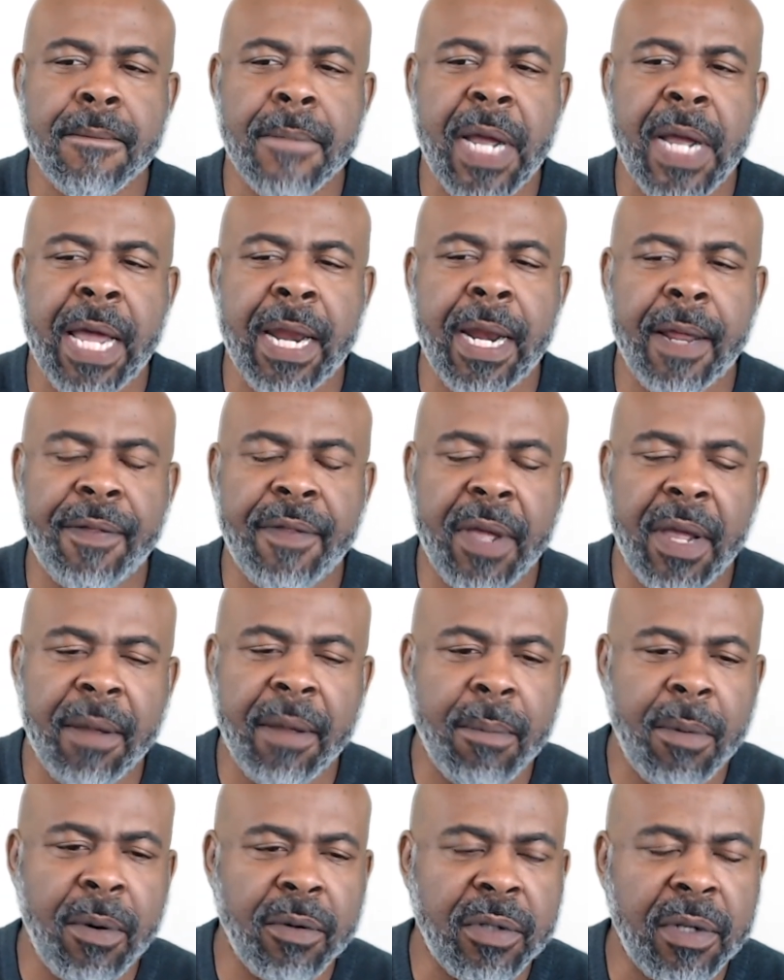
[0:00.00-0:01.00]
And I think
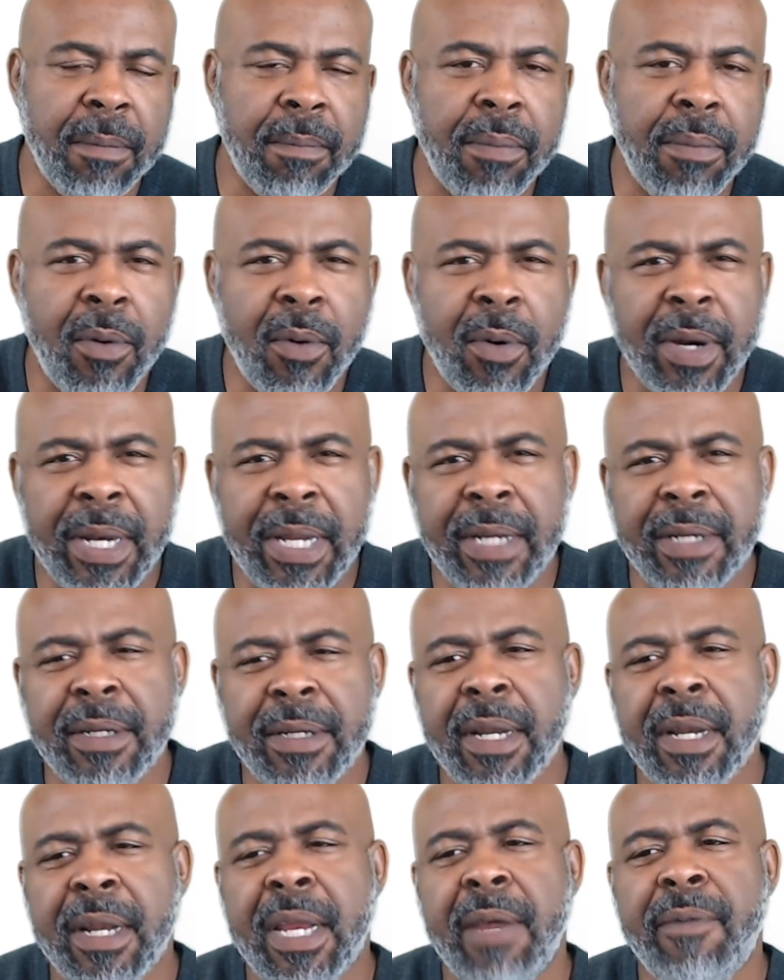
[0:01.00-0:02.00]
most importantly,
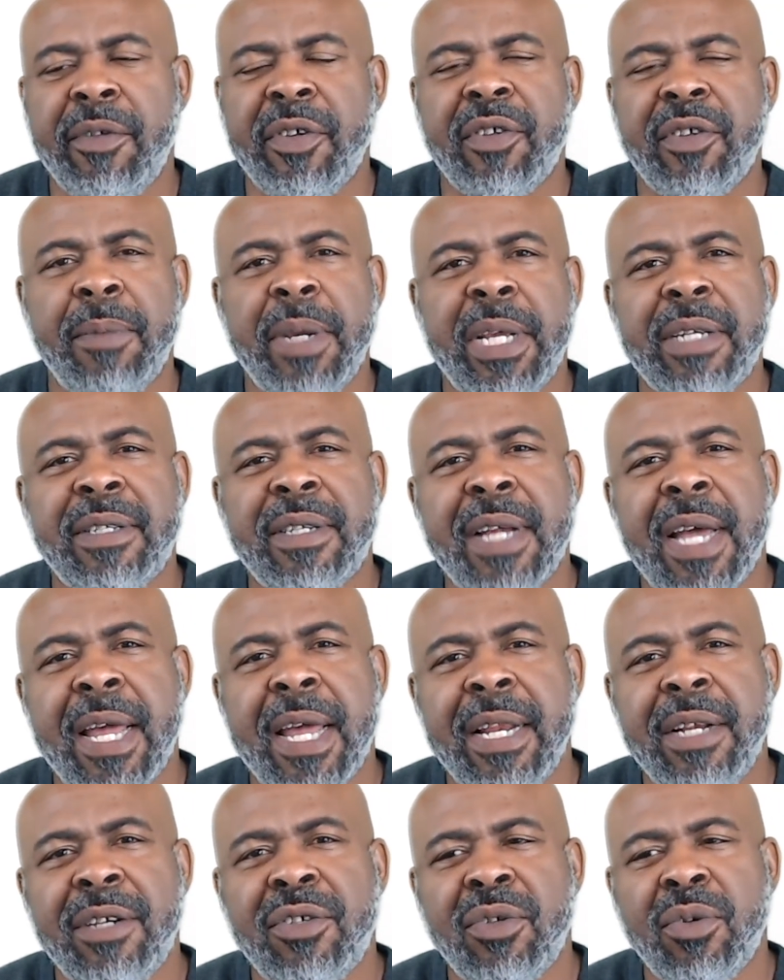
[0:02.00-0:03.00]
it'll give you some insight
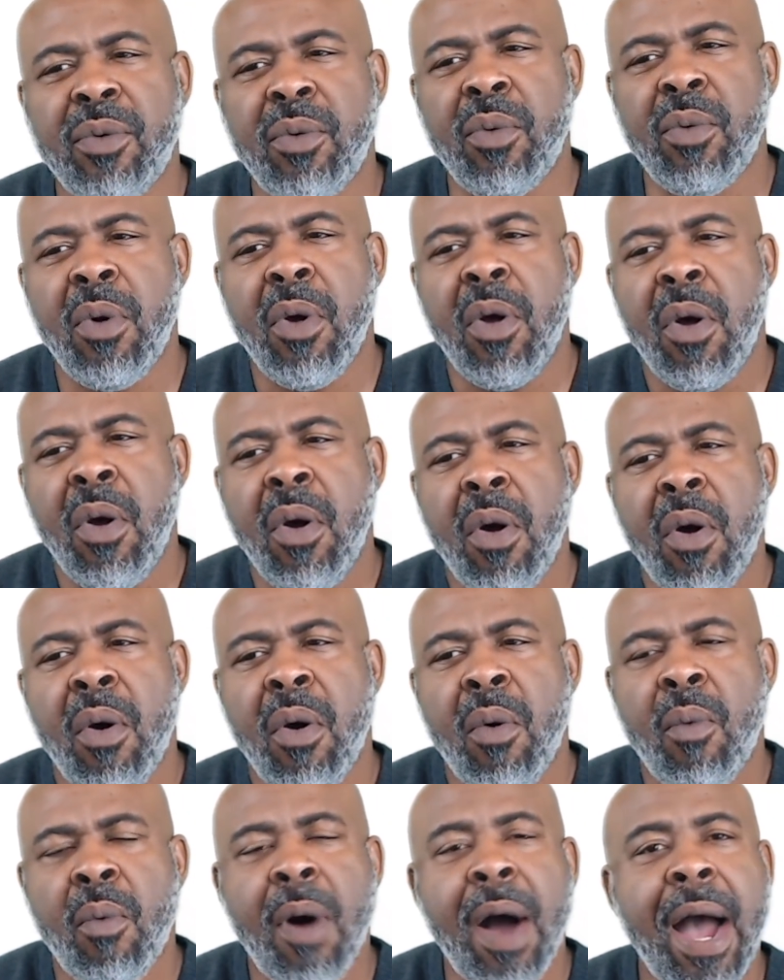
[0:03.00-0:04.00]
into
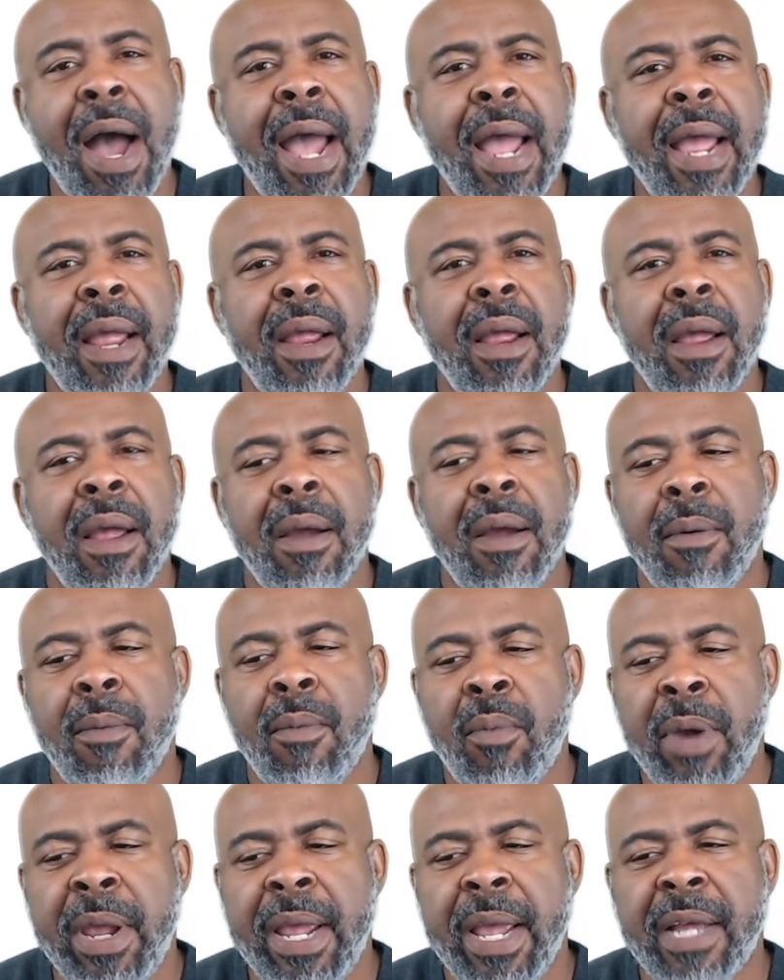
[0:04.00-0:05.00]
why
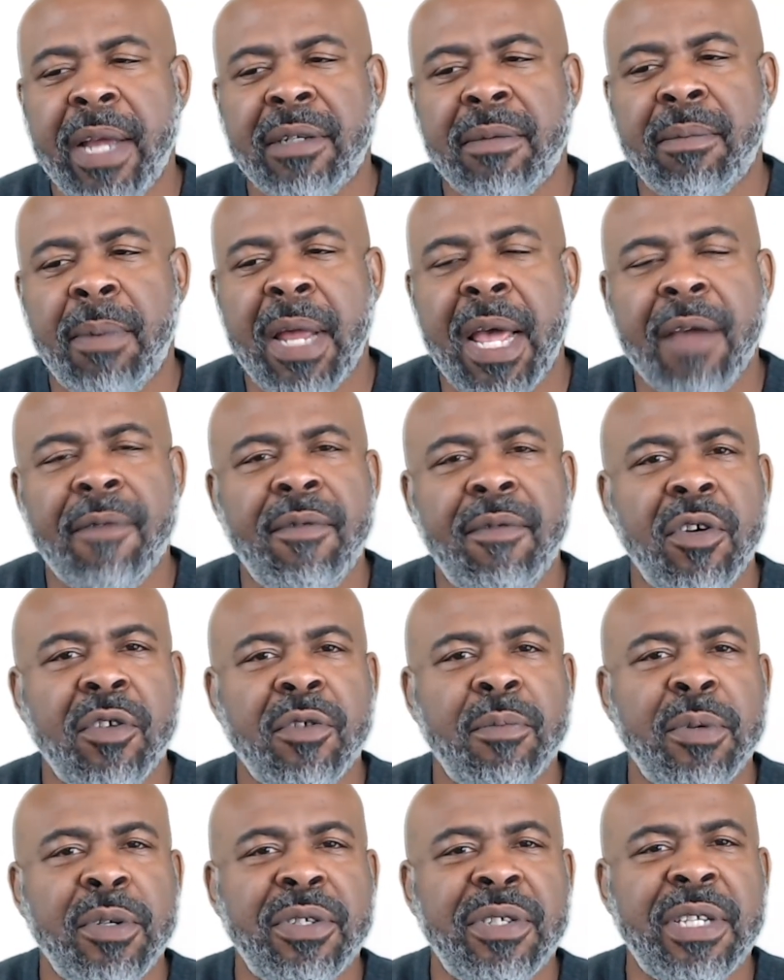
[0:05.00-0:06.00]
we as black folks
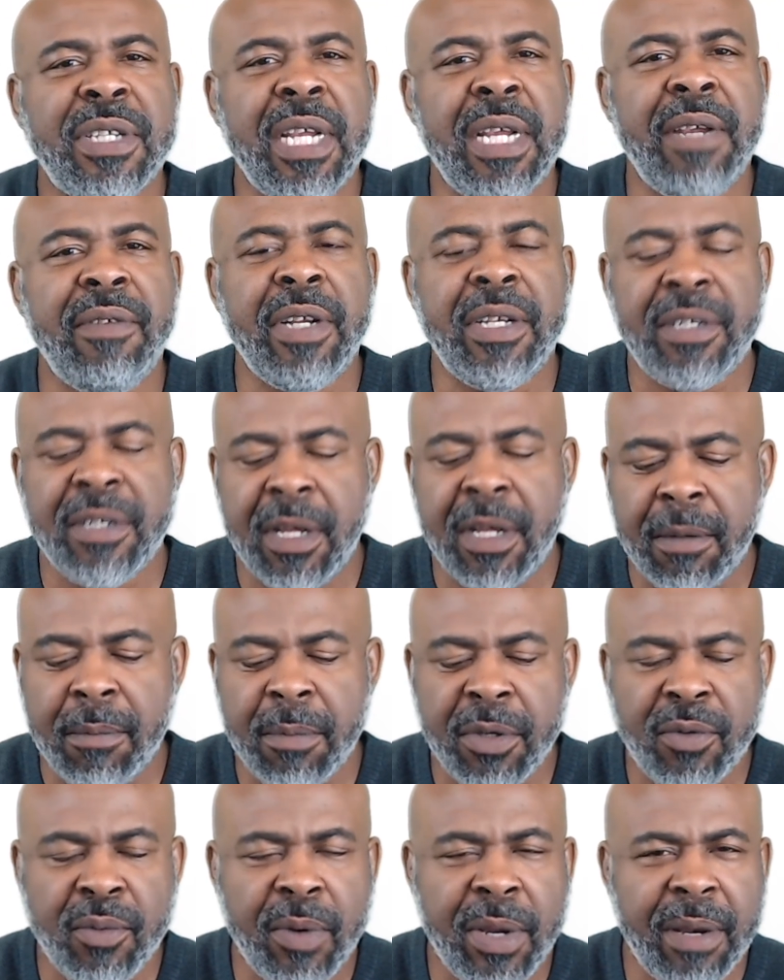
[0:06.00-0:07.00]
perceive each other
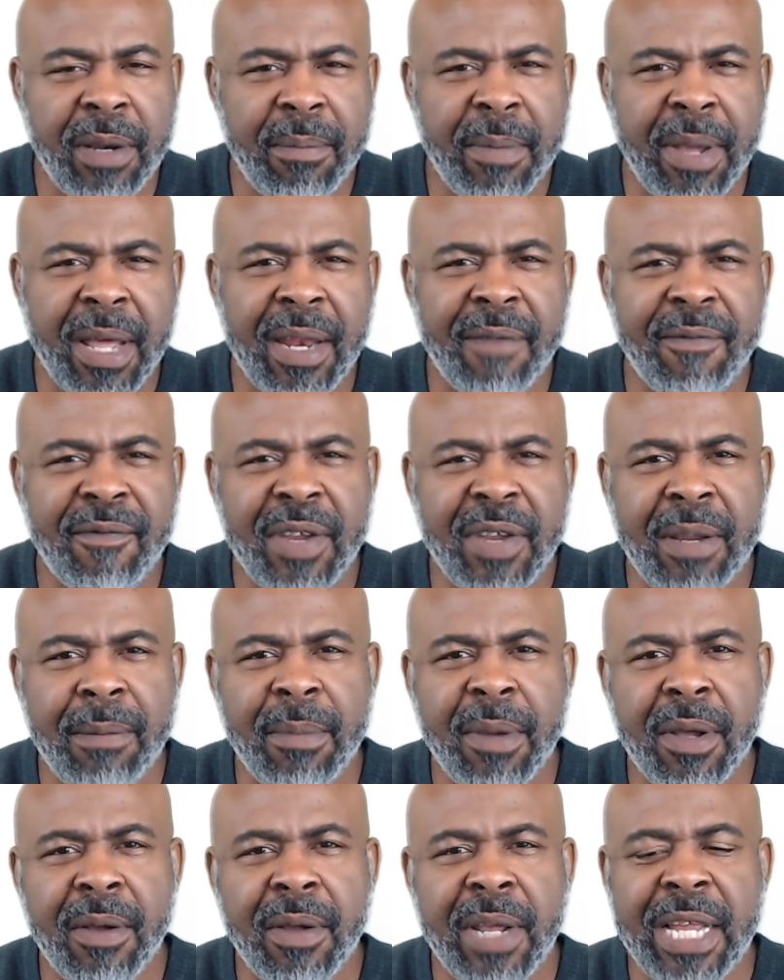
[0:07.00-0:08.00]
between male and
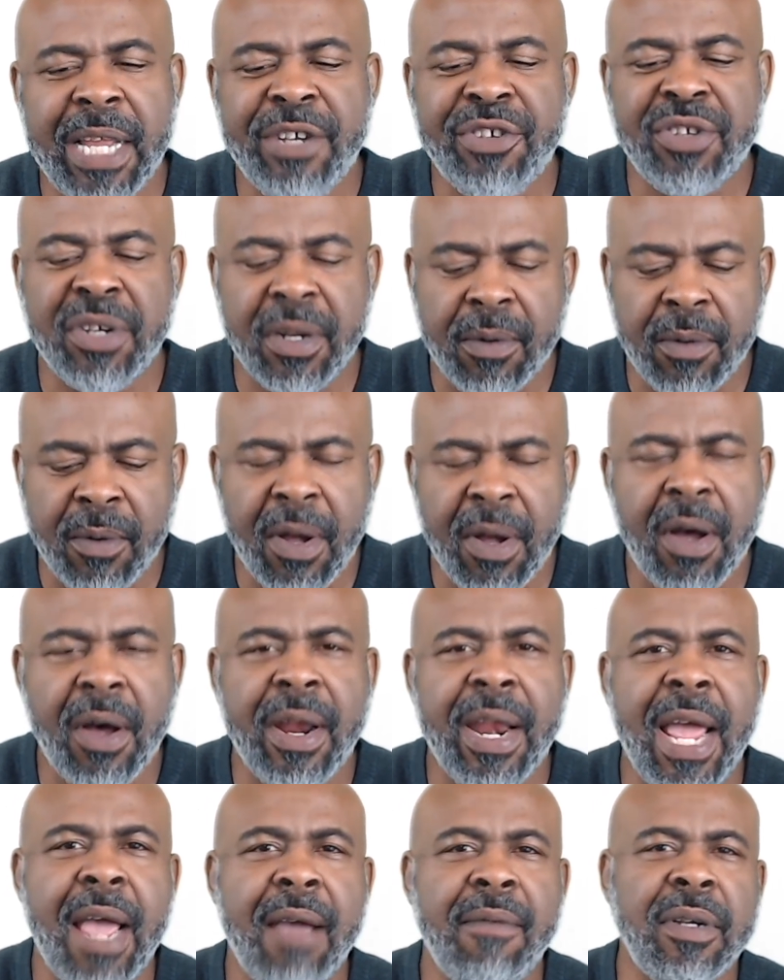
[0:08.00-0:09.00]
female in general, on
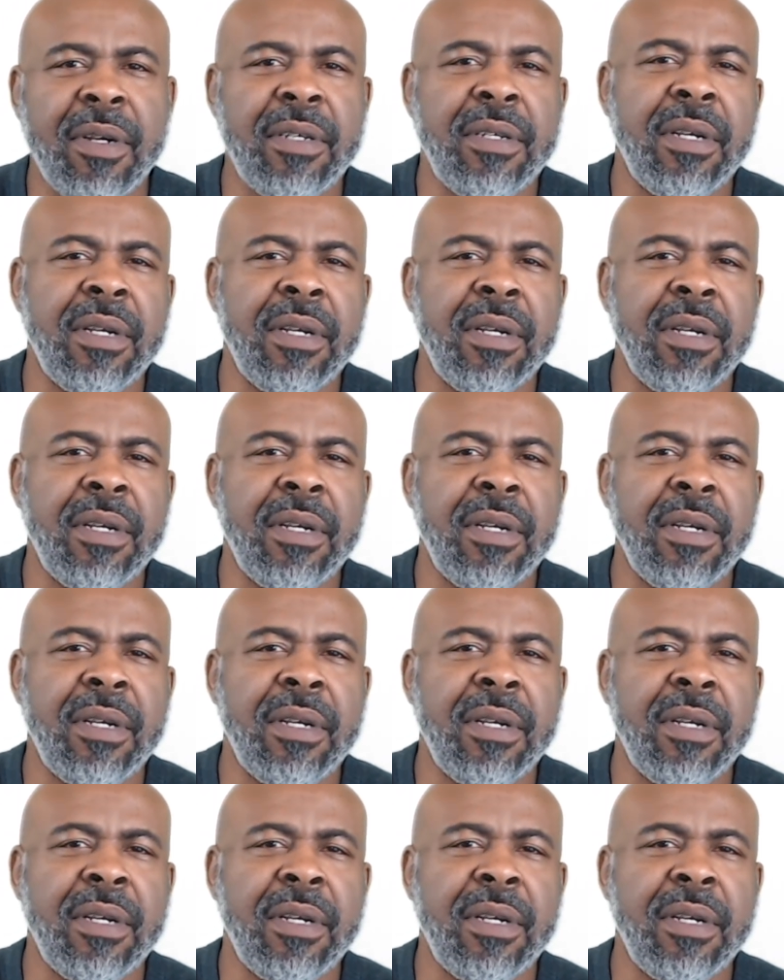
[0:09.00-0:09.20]
average.